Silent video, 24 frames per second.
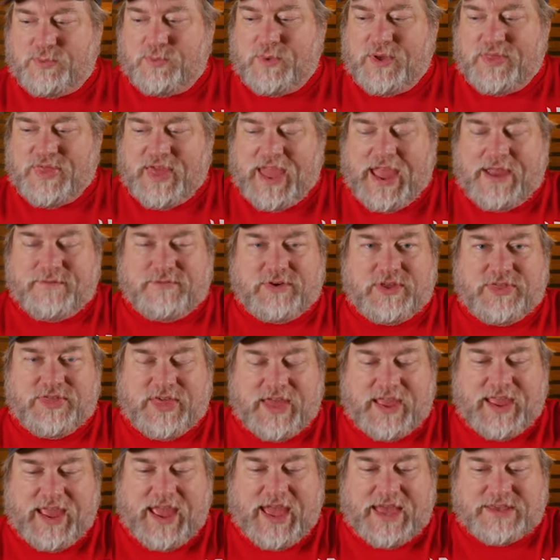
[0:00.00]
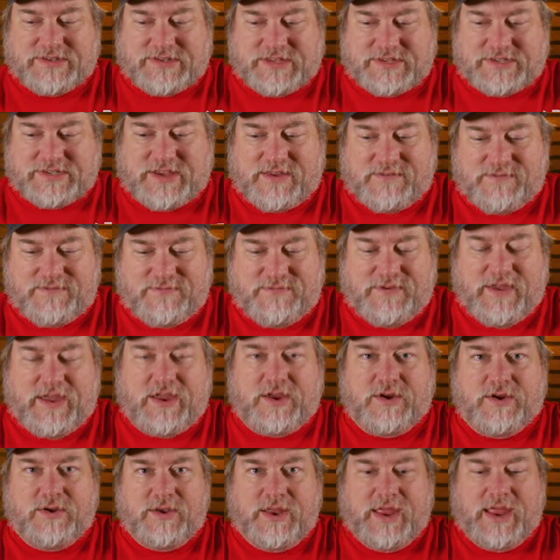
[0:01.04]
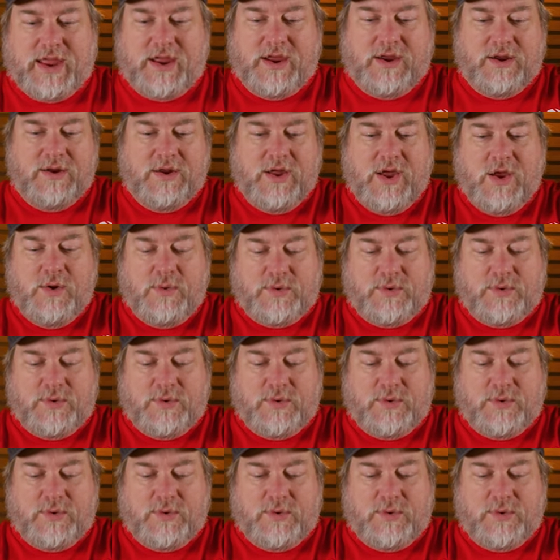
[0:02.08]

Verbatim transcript: with everything as it's configured here,